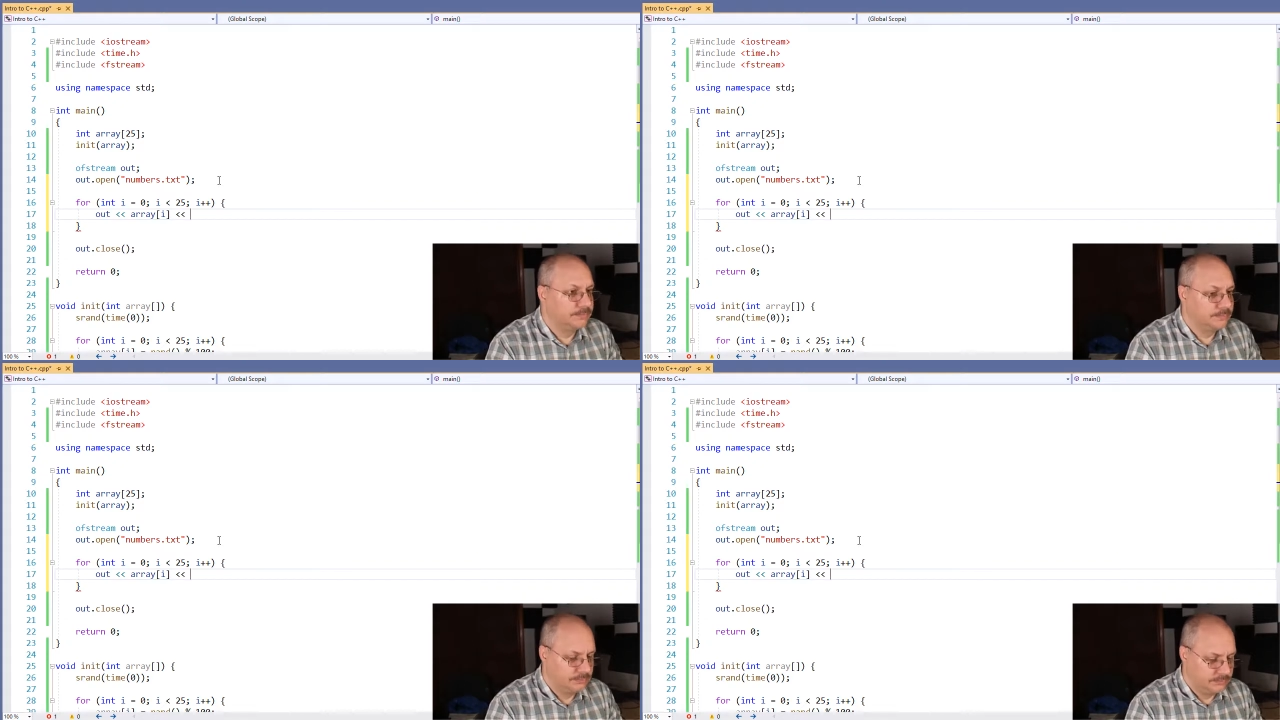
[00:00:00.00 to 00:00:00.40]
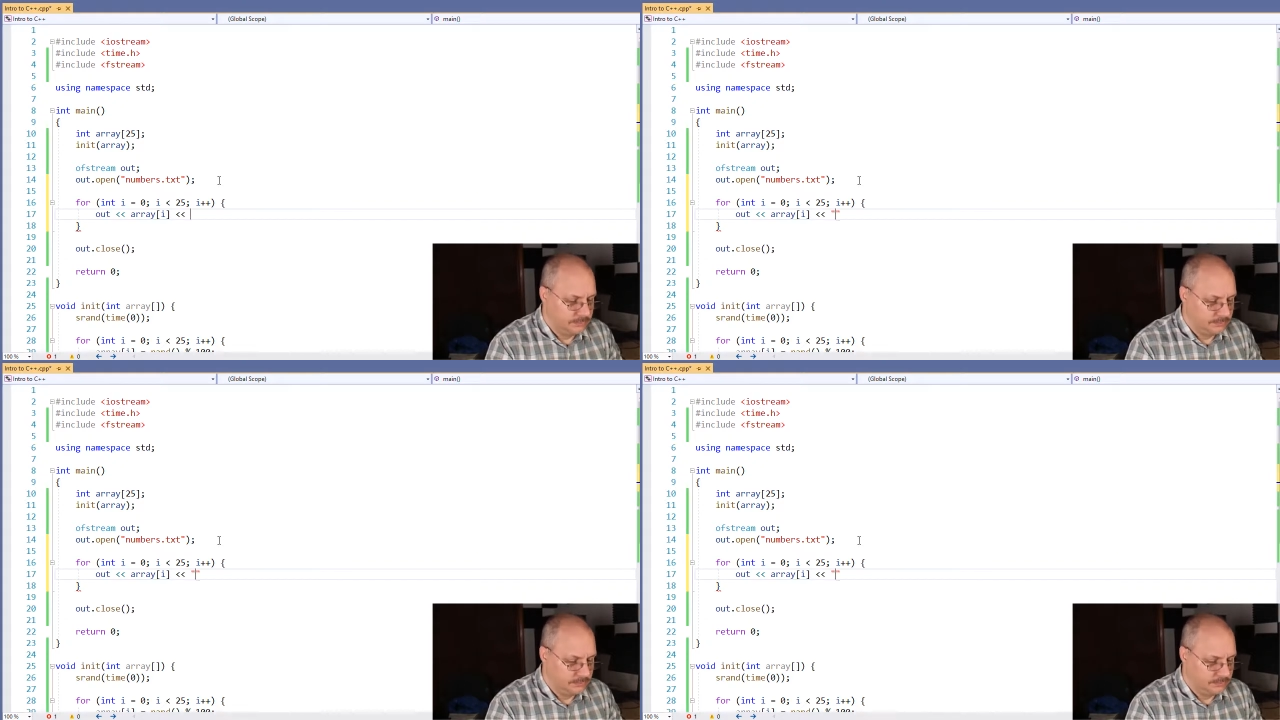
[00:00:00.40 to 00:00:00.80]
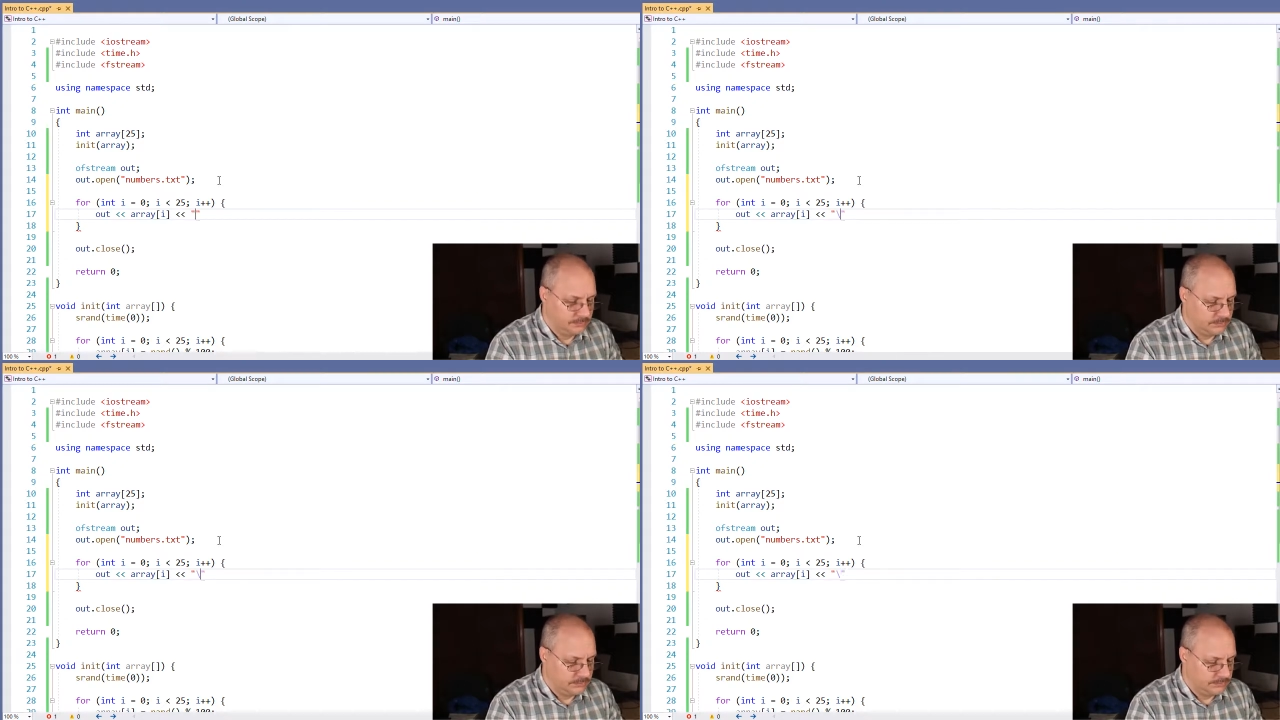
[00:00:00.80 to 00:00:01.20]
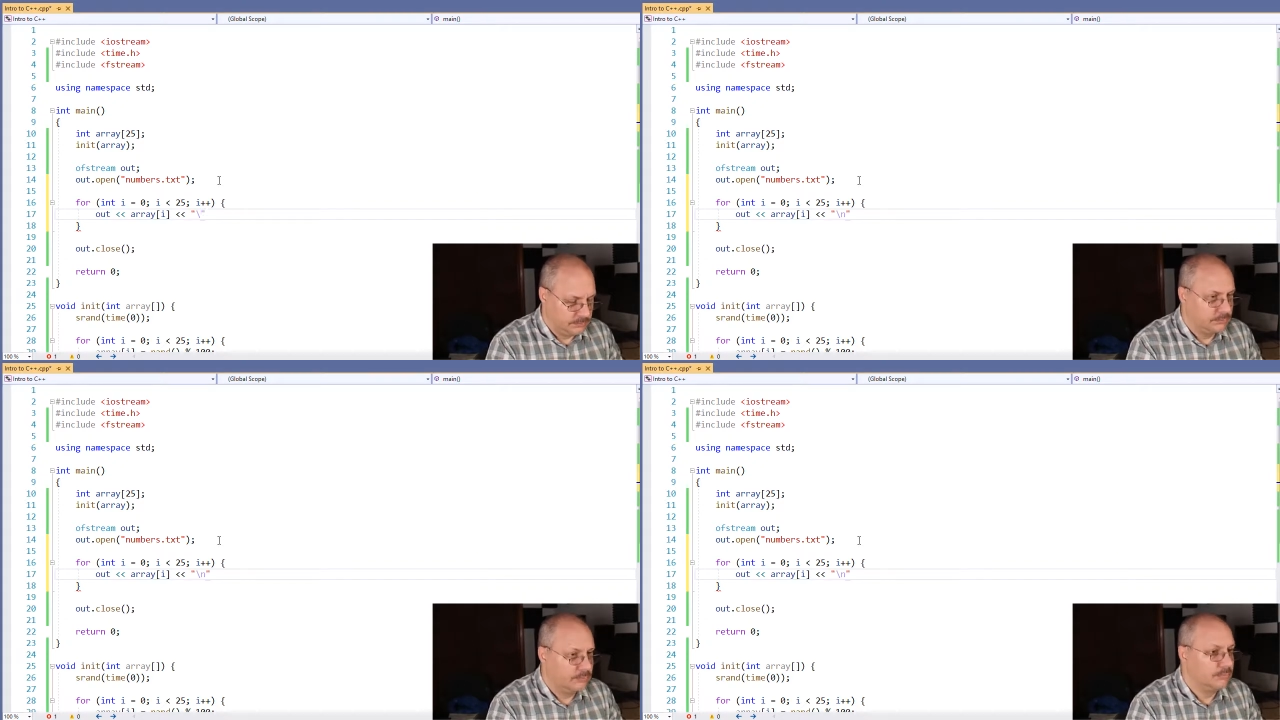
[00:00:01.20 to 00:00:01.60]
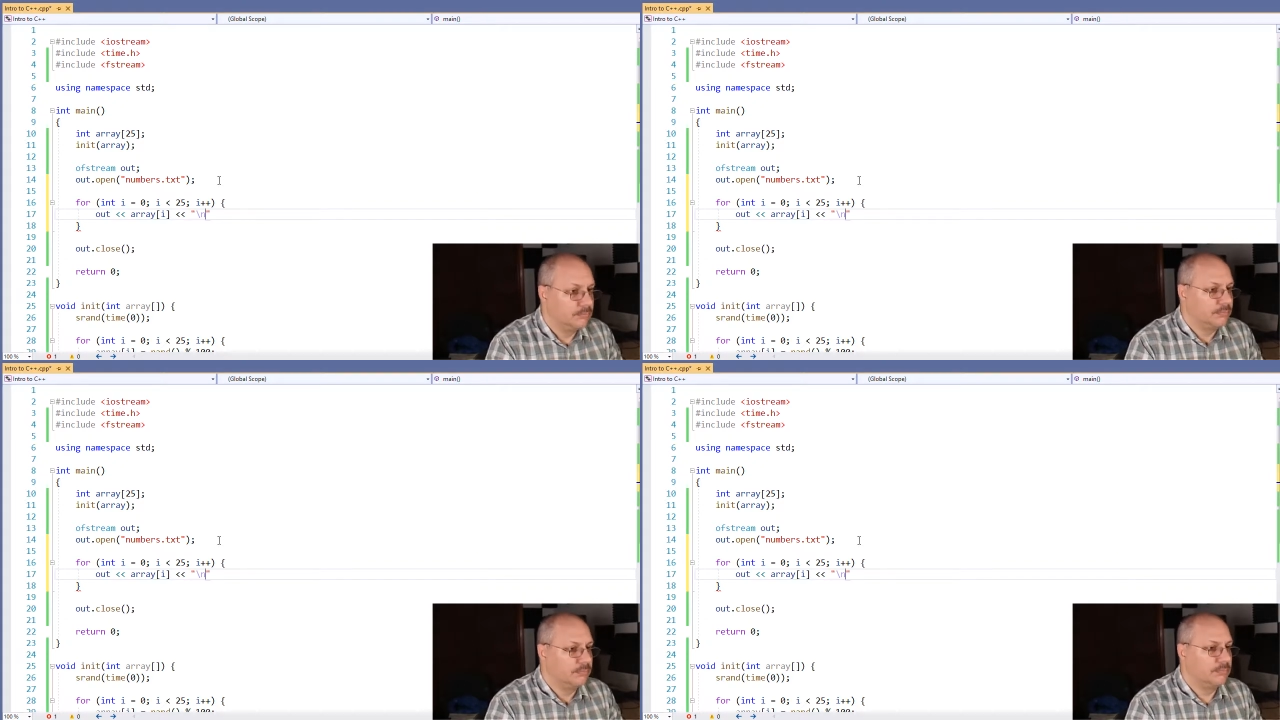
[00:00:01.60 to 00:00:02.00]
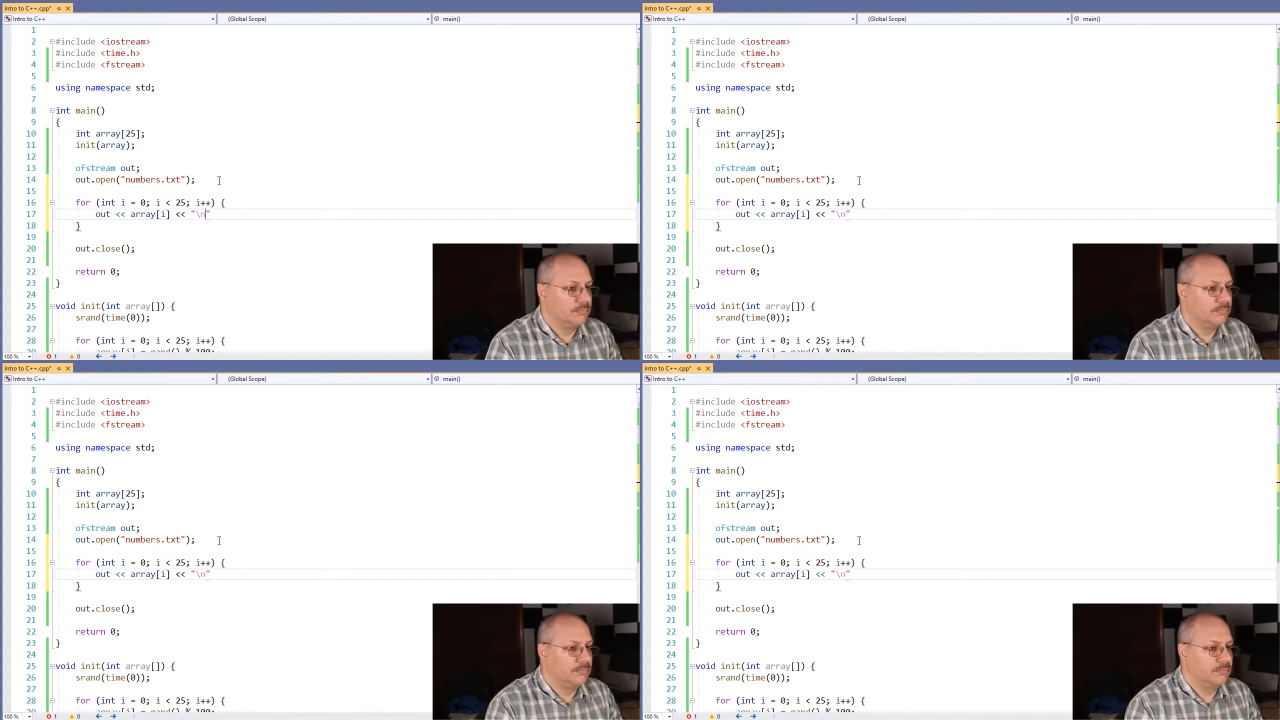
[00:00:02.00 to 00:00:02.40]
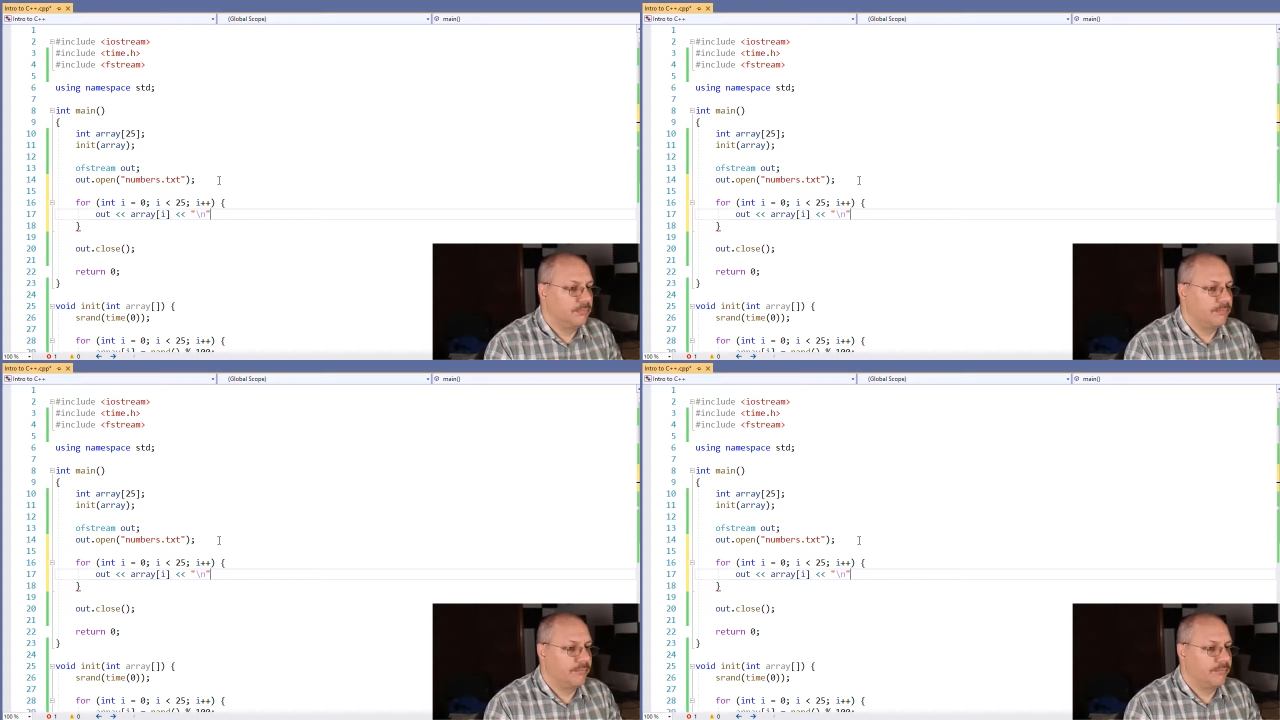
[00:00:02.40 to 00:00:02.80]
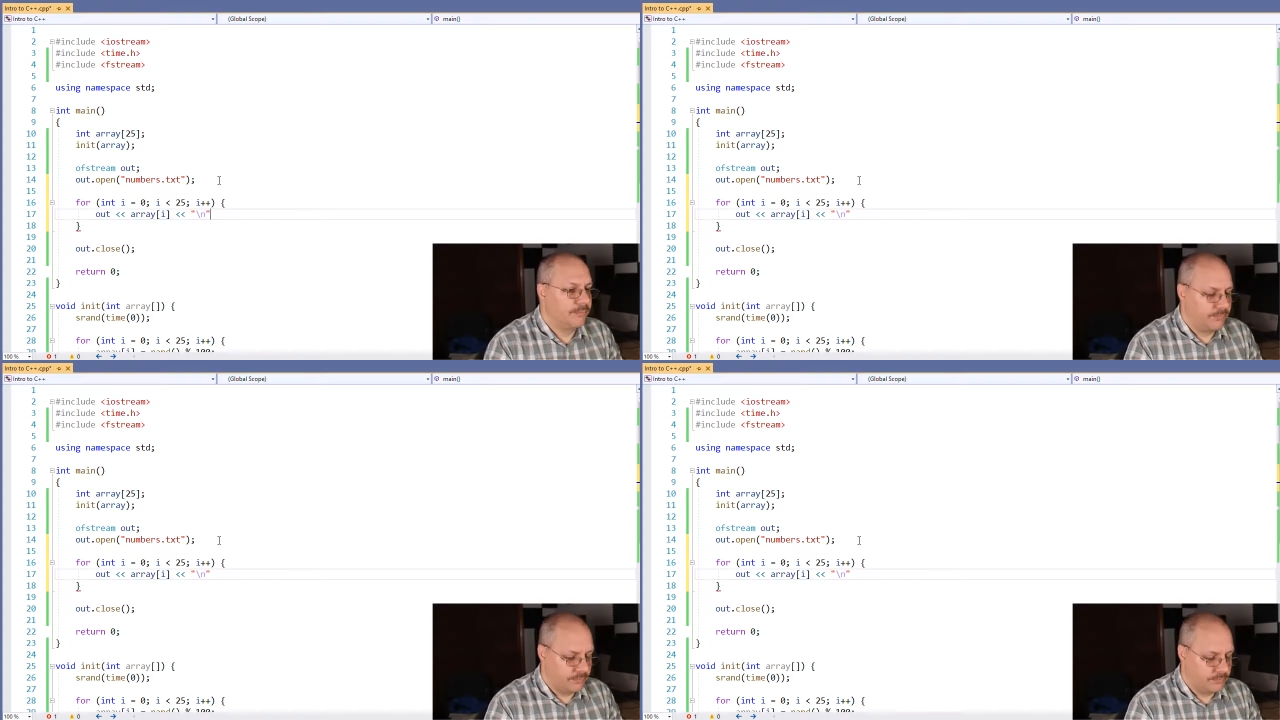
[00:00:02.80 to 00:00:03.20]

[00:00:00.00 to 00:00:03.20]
No one is speaking in this clip.